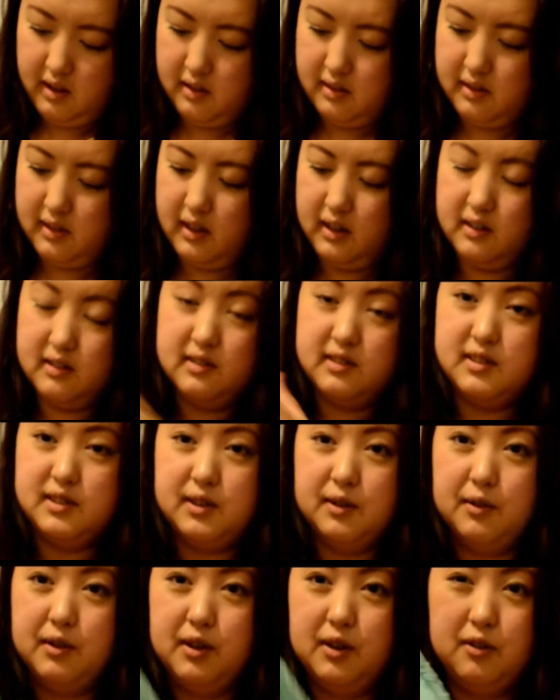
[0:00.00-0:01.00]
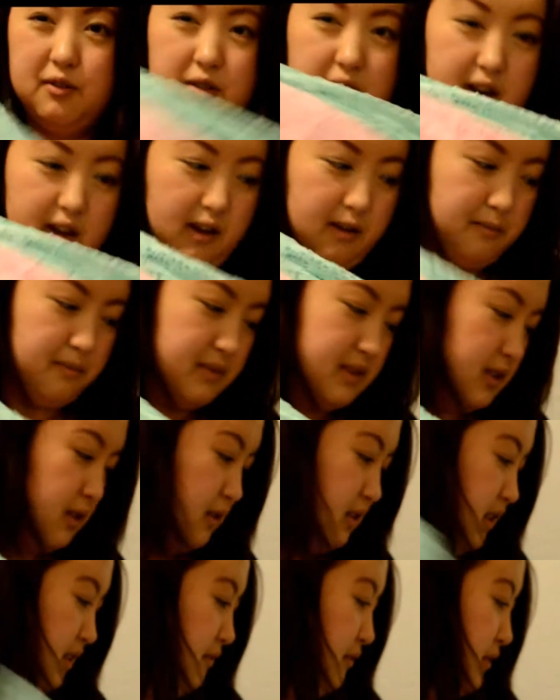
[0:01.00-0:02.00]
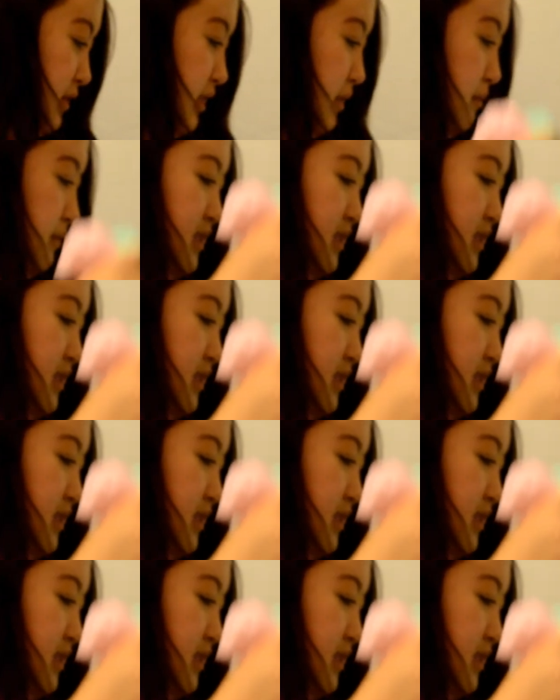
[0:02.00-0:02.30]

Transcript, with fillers: They're so cute. I'm so in love with them